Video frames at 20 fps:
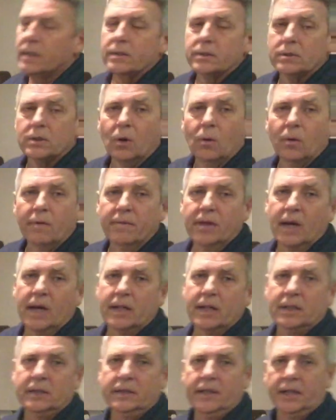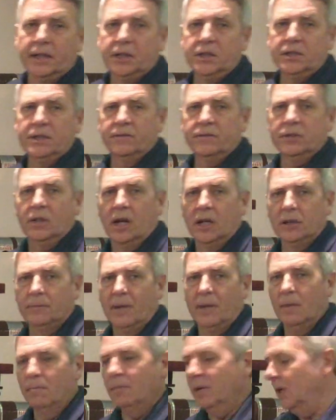So we've got a collections of songs
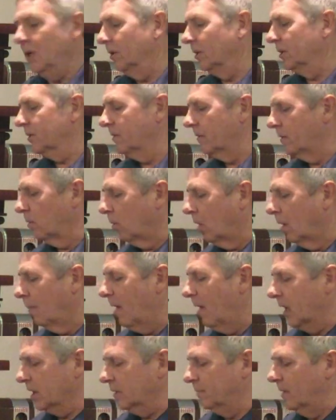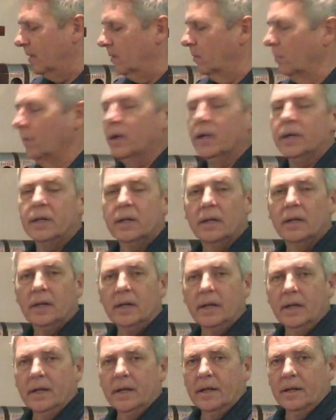by the Beatles for wall box button 1.
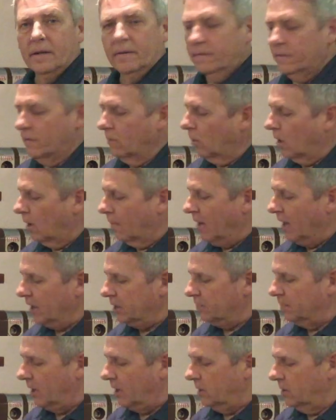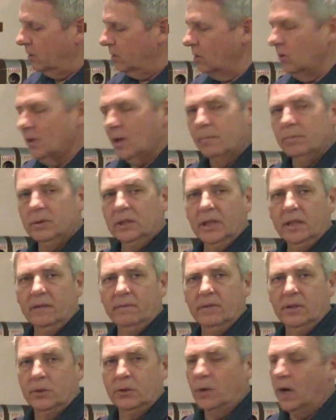For wall box button 2, I
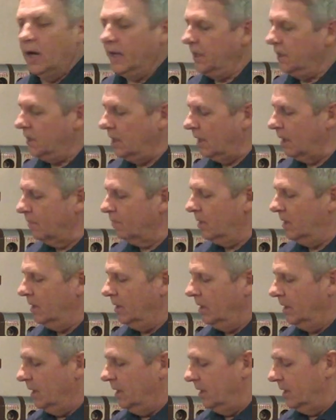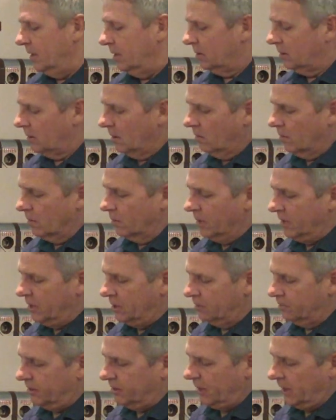believe, is Rocky Top. So when we
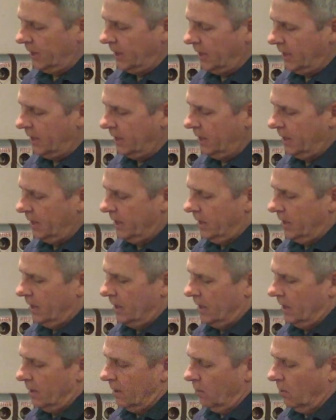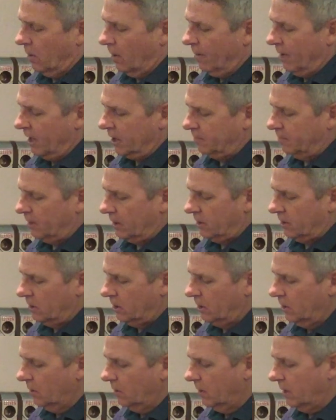just play wall box button
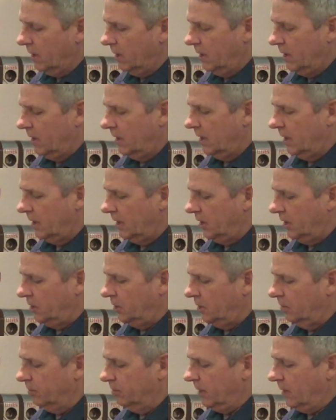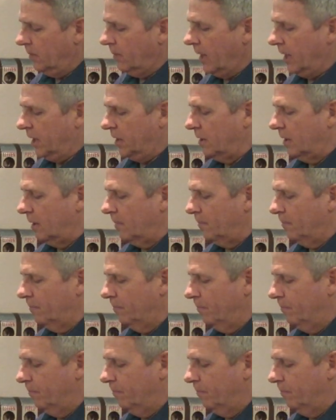2, it should play Rocky Top.